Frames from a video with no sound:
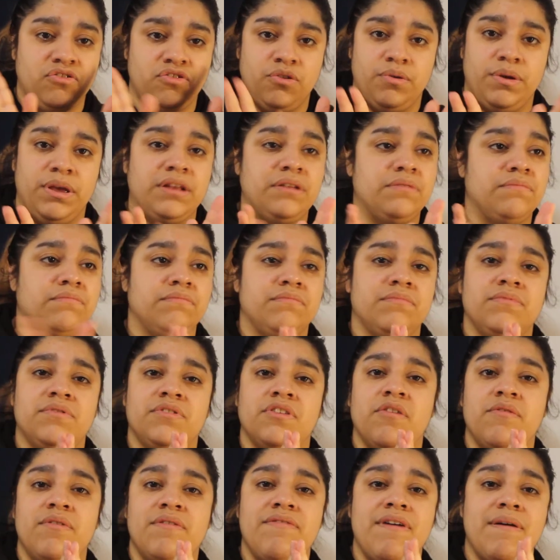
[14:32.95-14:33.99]
Do it.
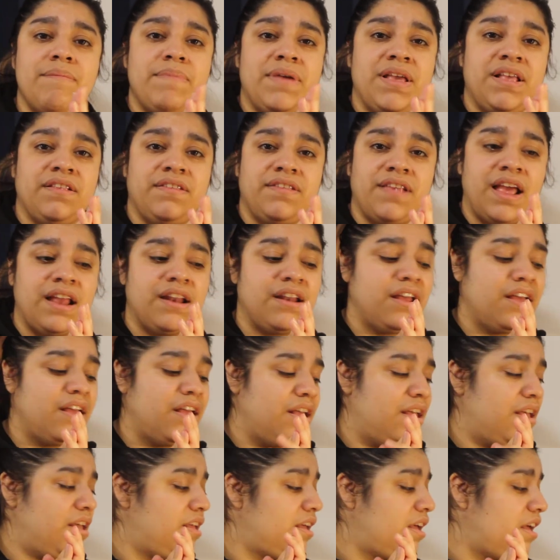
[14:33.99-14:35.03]
So with that being said,
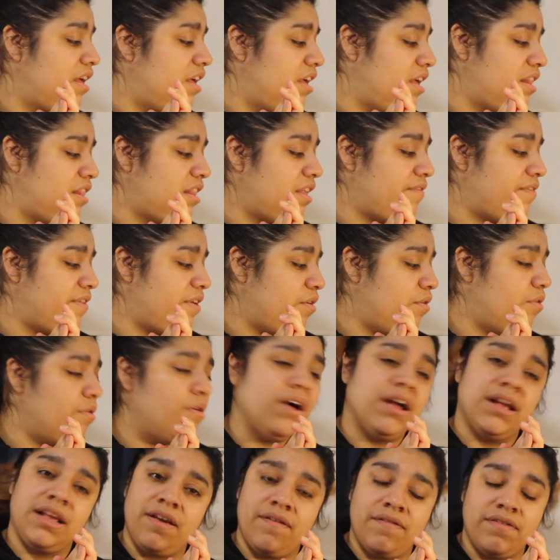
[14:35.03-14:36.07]
uh, love you all.
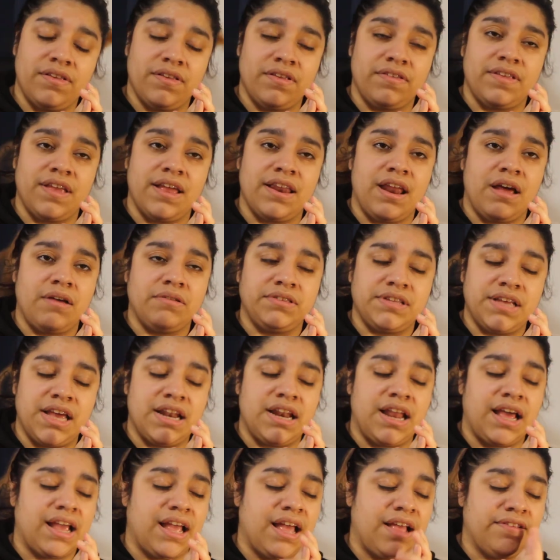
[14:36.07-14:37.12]
I uh, give us a 10 out of 10.
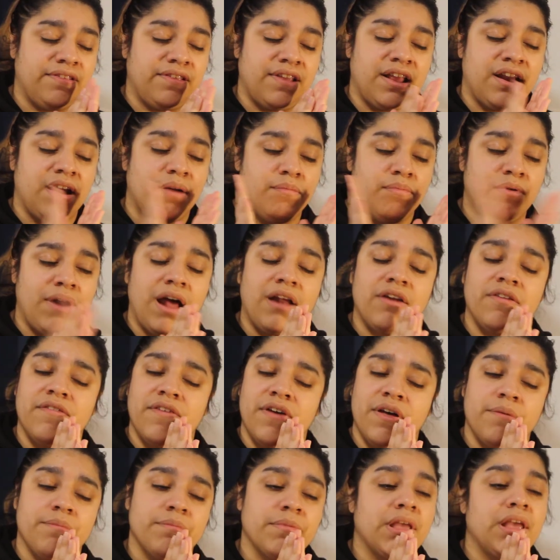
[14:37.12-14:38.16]
Like I said, I'm proud of
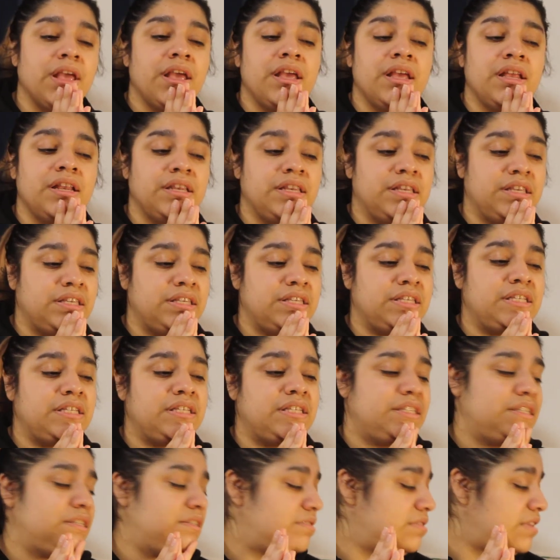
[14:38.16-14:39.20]
them.
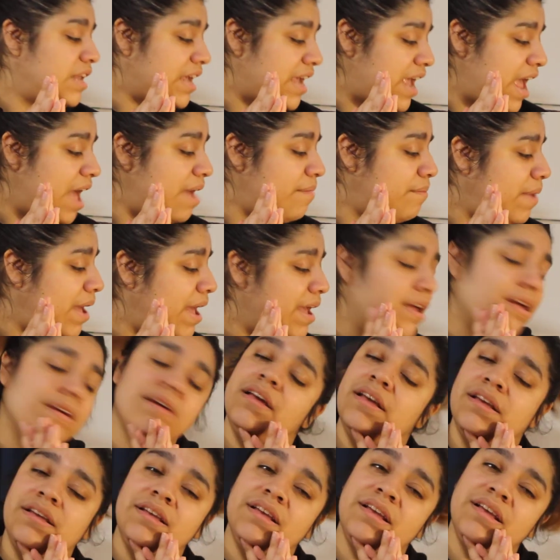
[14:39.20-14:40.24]
They came back,
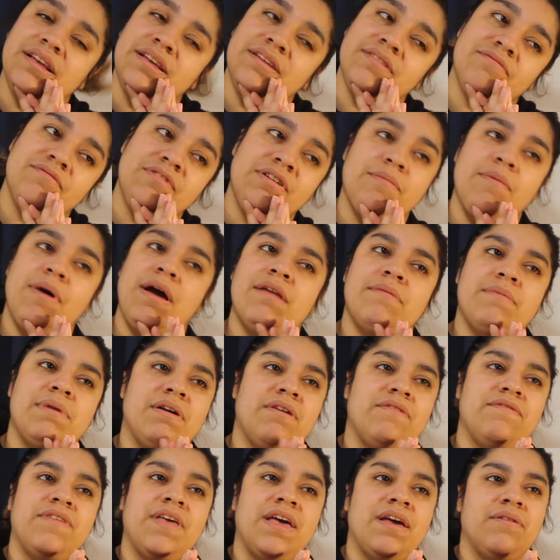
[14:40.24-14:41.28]
remind me
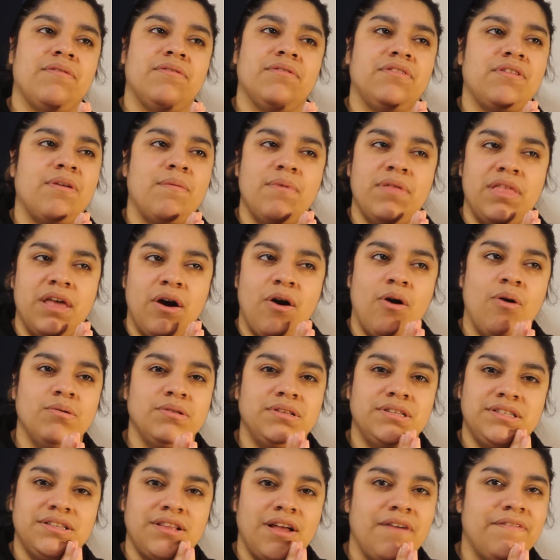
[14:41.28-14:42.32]
of the, some of the old
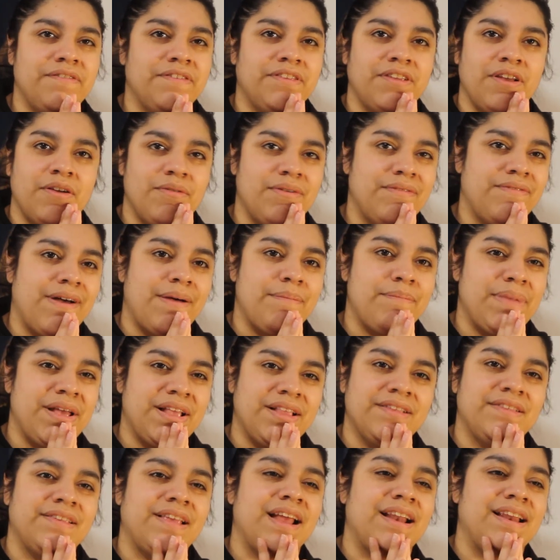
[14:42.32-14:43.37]
stuff. So with that
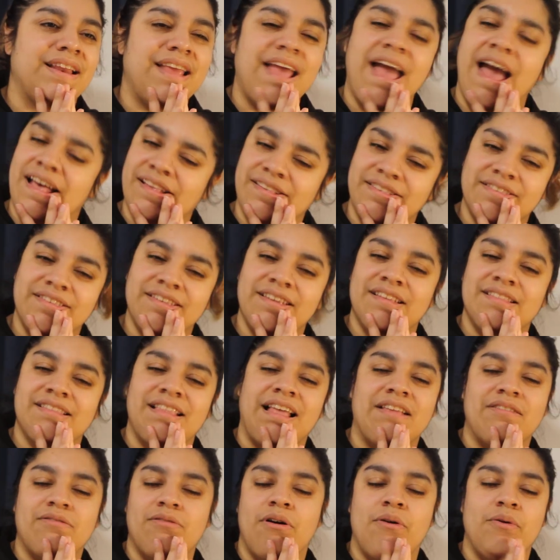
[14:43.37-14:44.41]
being said, yes,
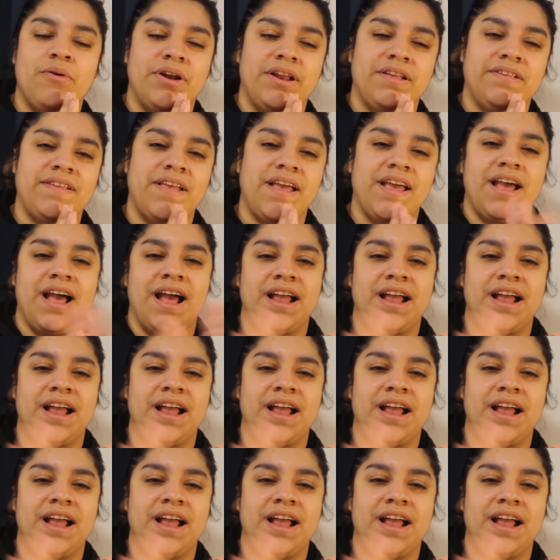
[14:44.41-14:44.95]
that's what I want to say.